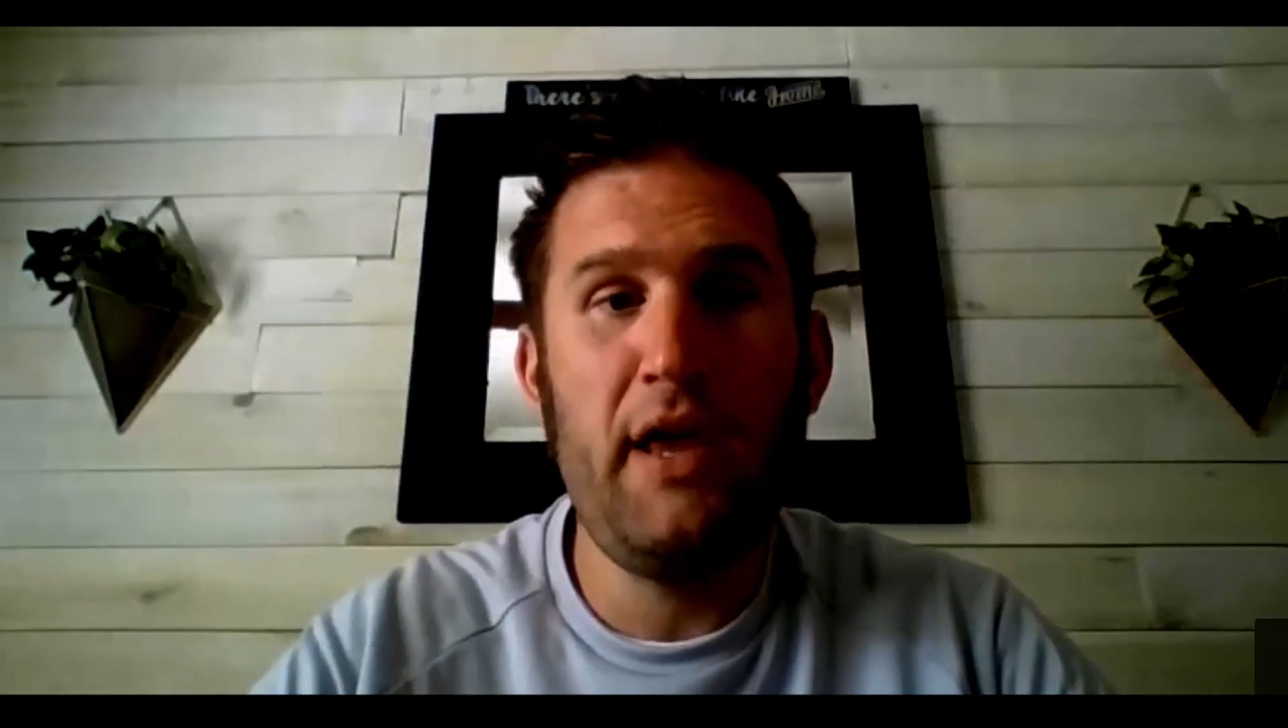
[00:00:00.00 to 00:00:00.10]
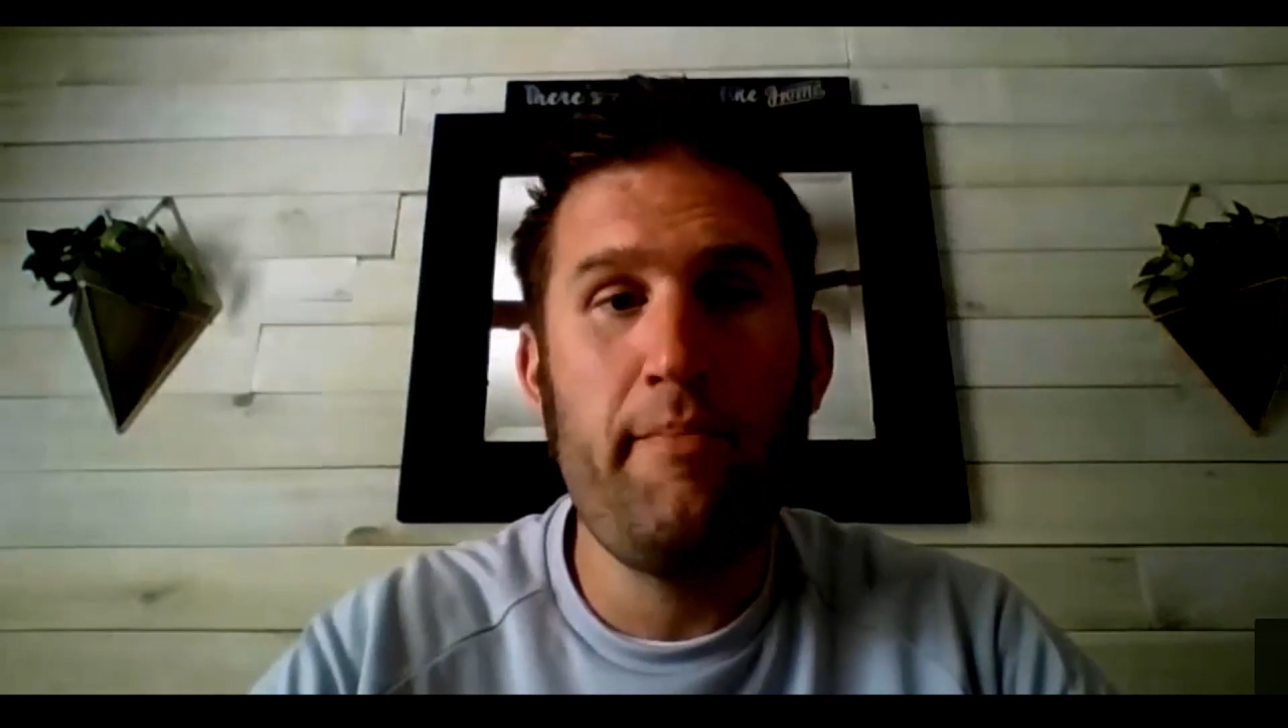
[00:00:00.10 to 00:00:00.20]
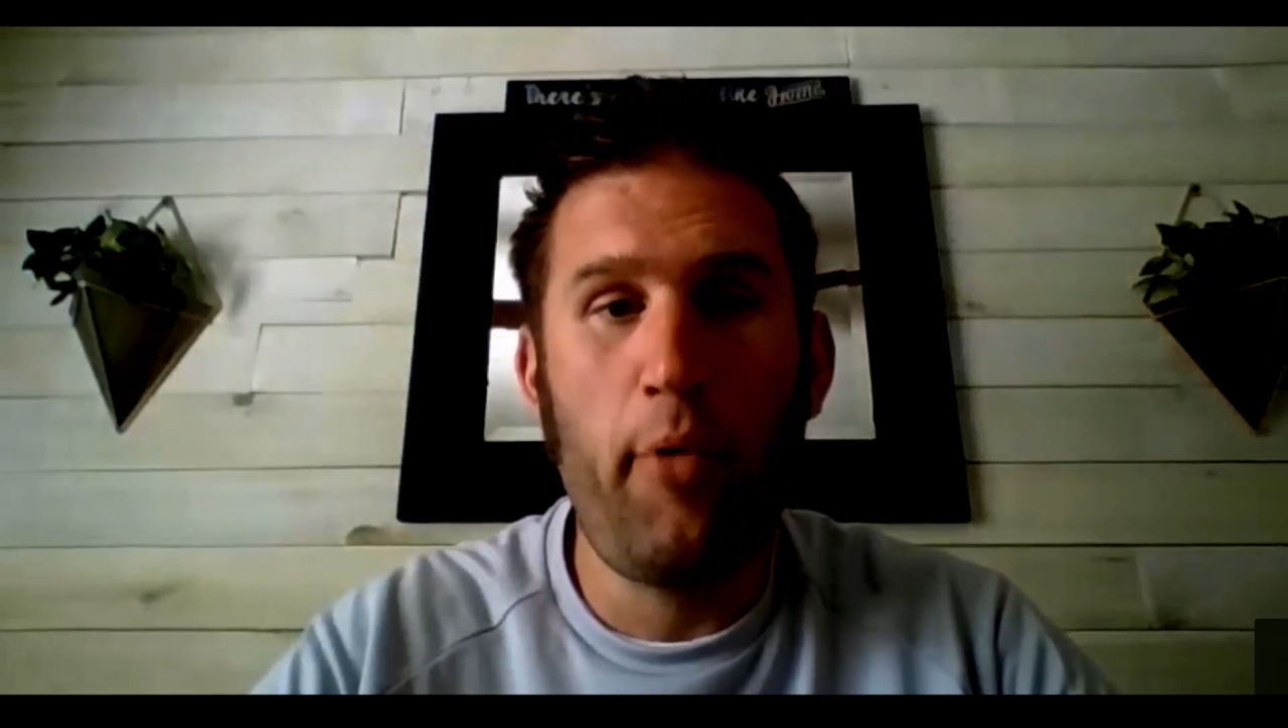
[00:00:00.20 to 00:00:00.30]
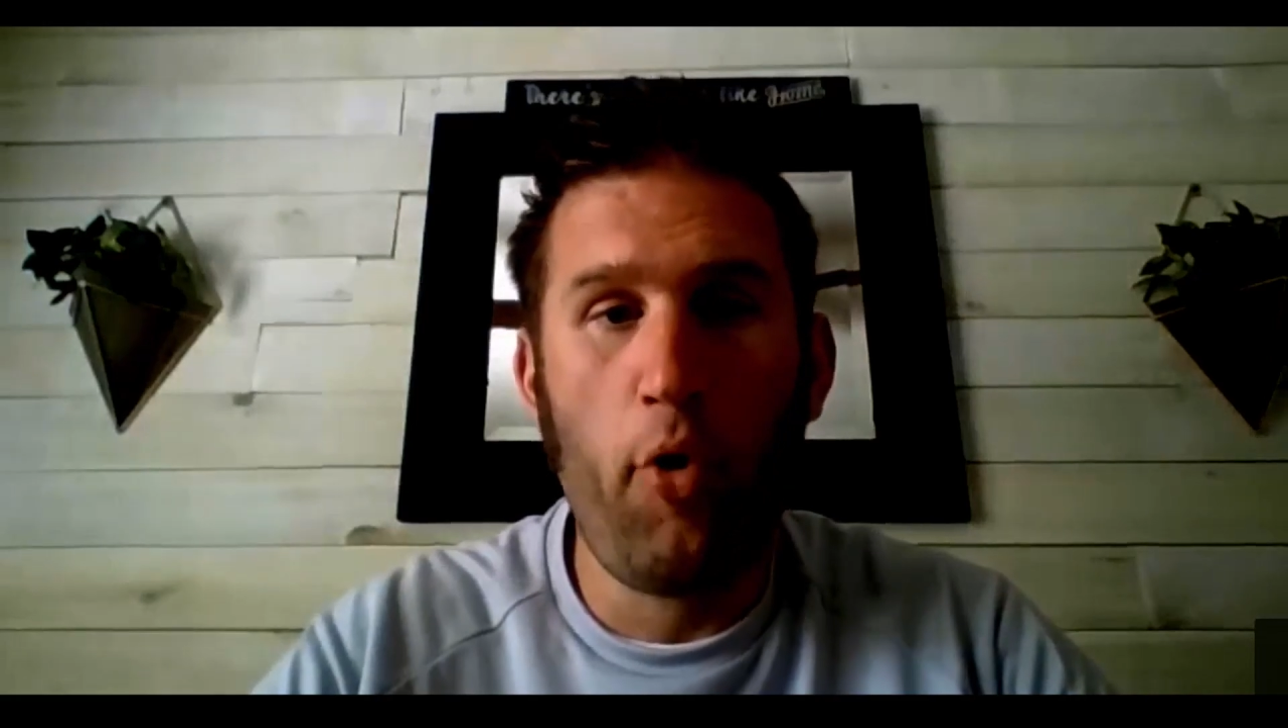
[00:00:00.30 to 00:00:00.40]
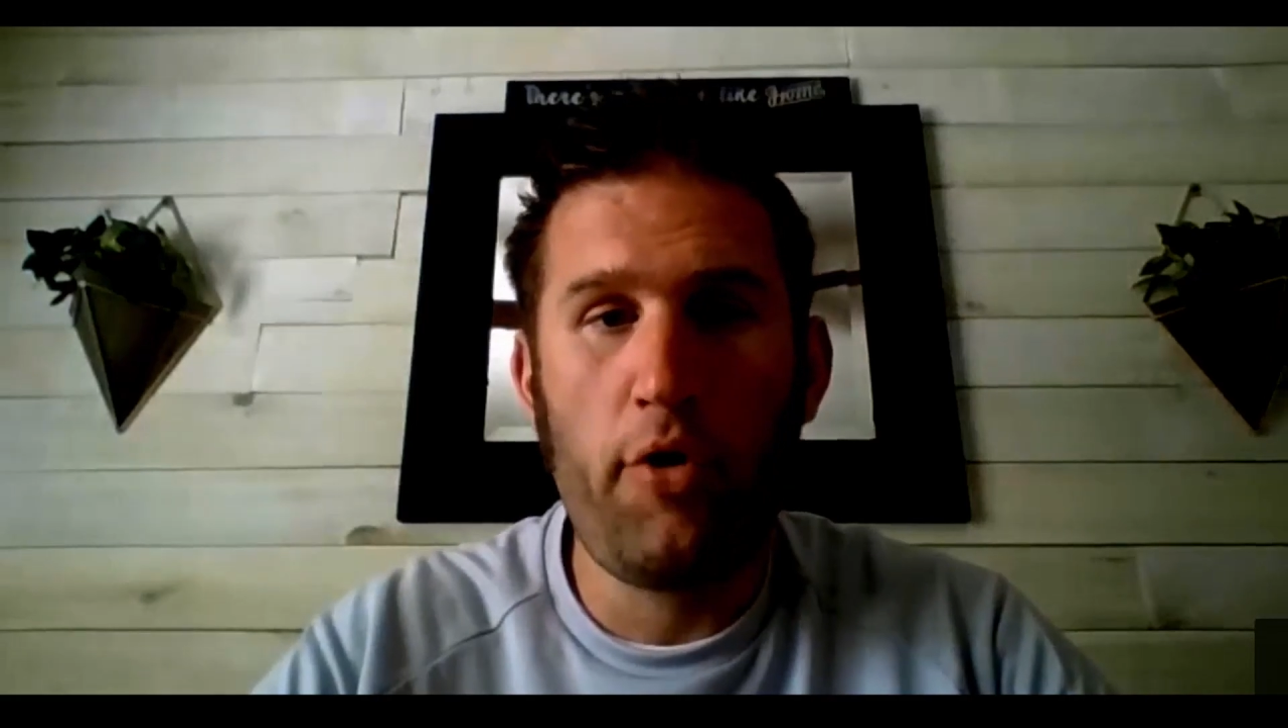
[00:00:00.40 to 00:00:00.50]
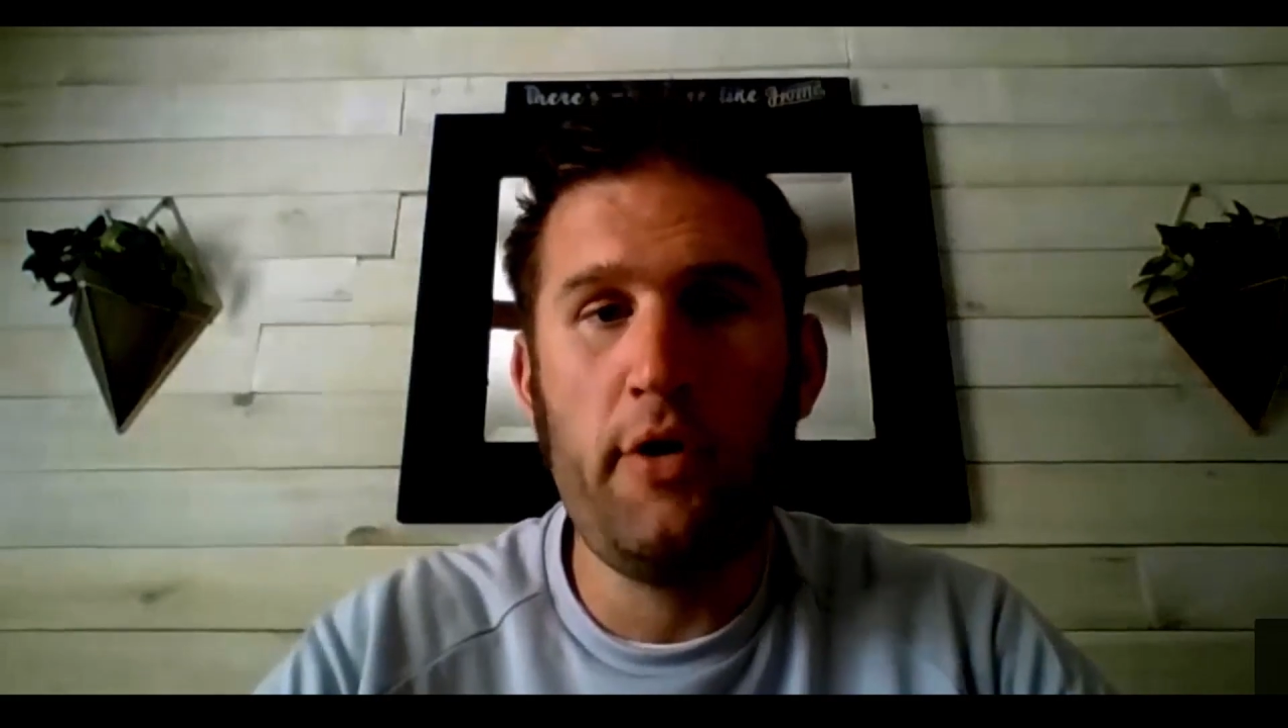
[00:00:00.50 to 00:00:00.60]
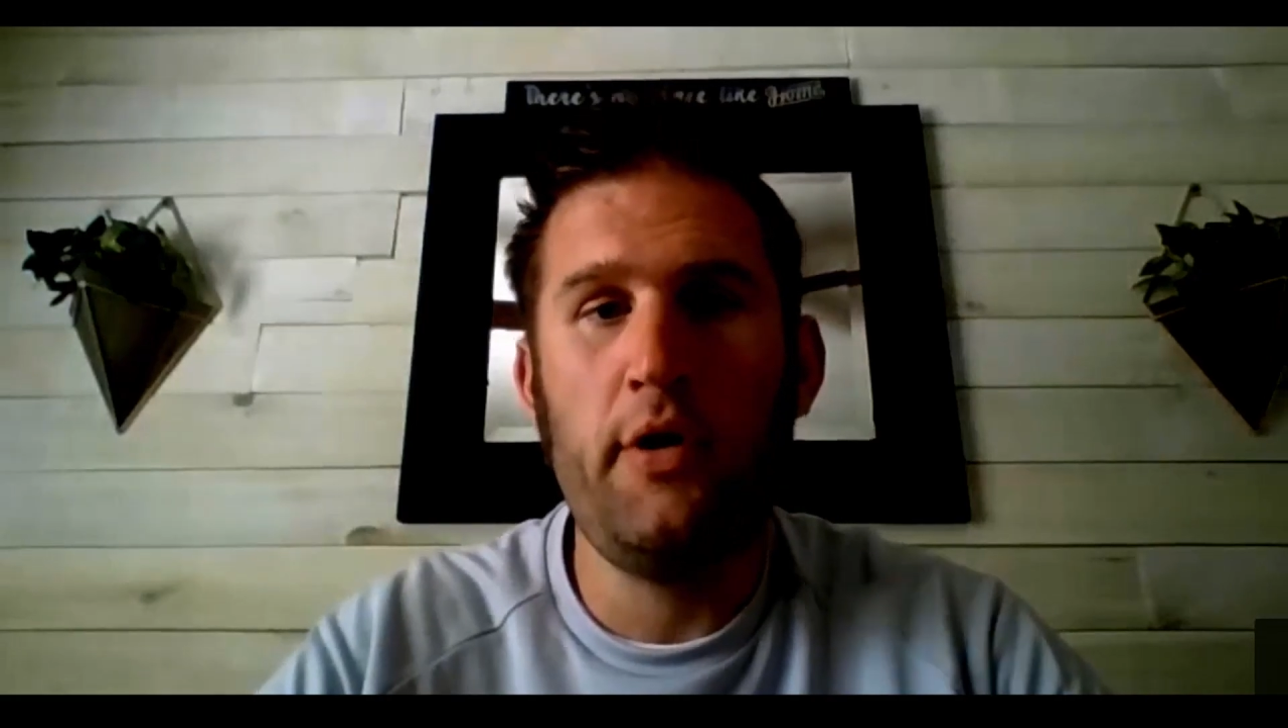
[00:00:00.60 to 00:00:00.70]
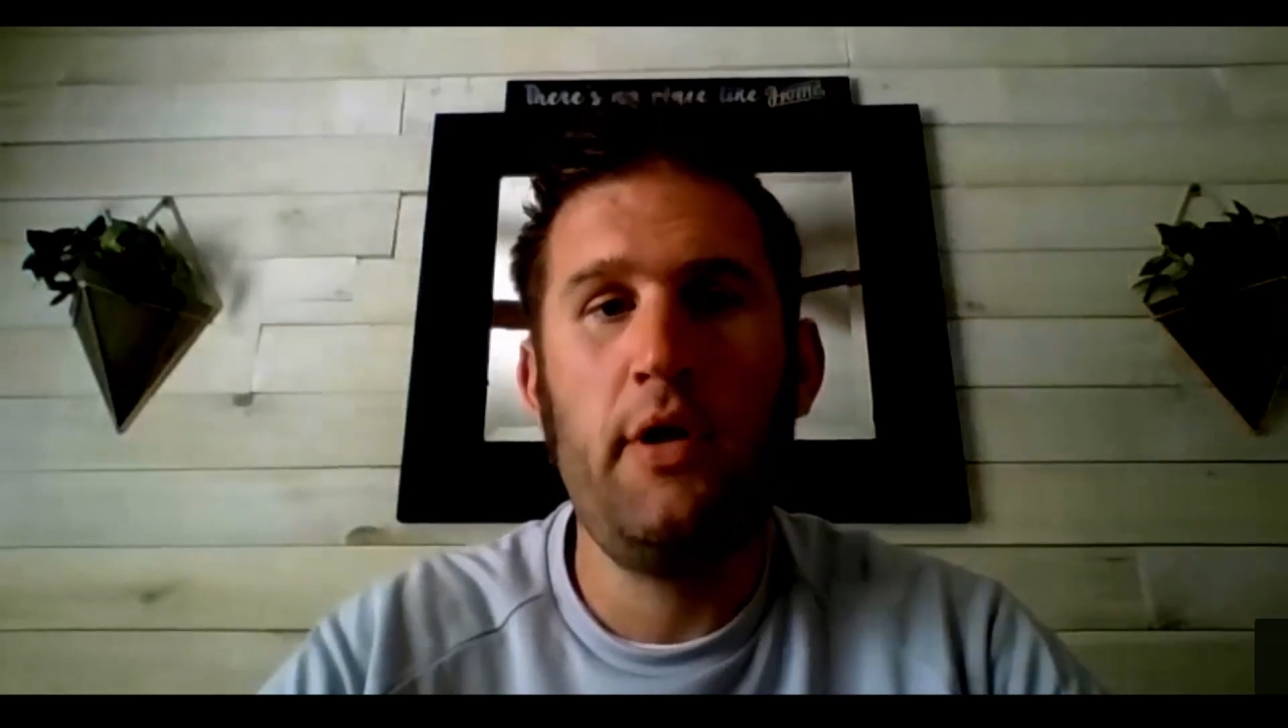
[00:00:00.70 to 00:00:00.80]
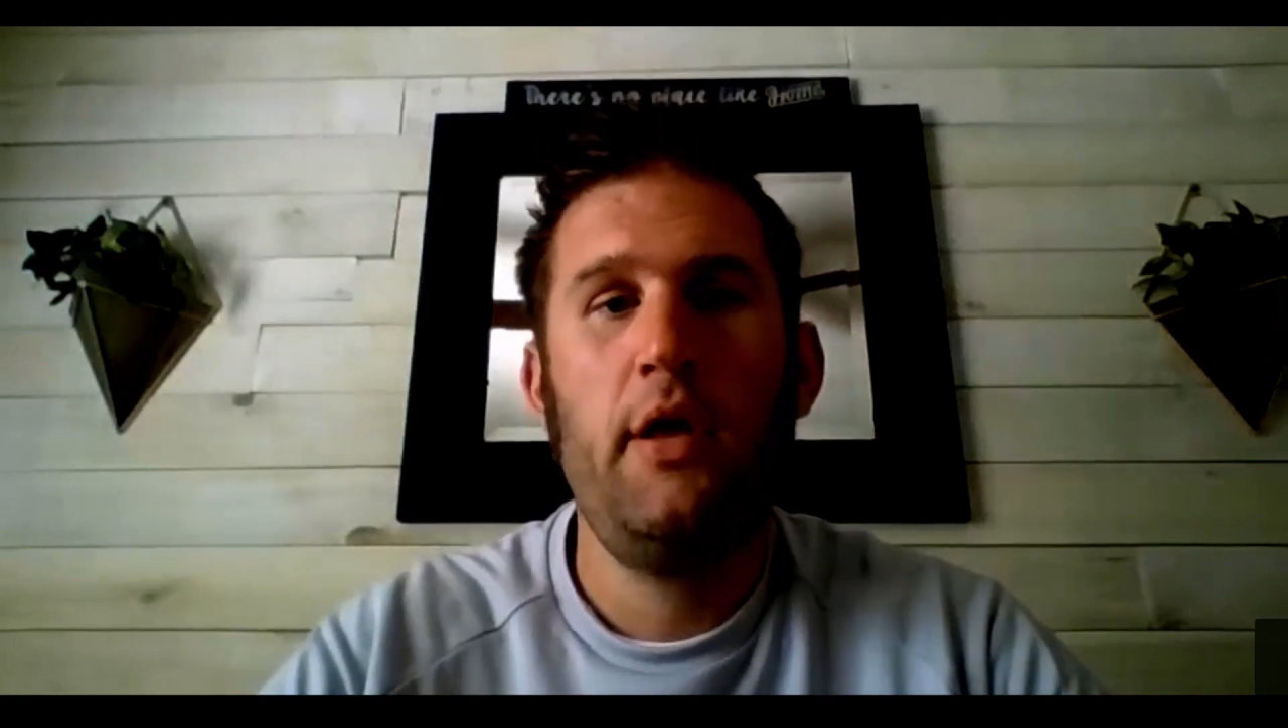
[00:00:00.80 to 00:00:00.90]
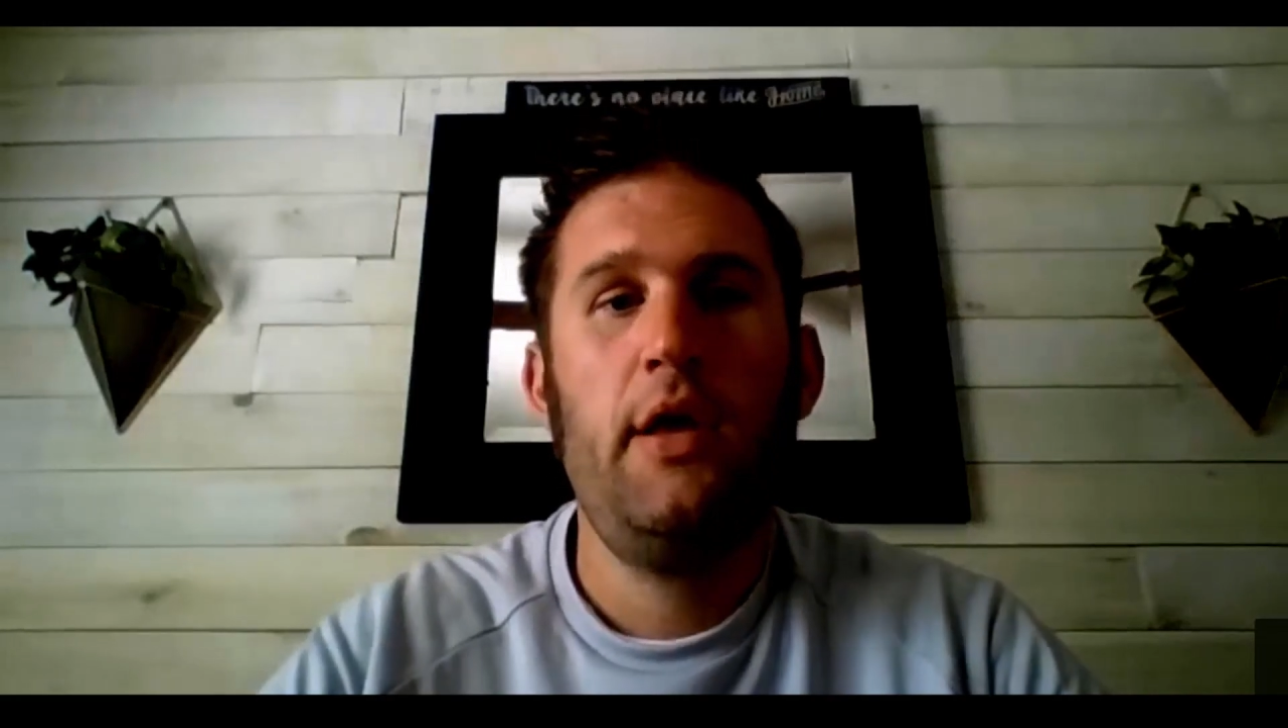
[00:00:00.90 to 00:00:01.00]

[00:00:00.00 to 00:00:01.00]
important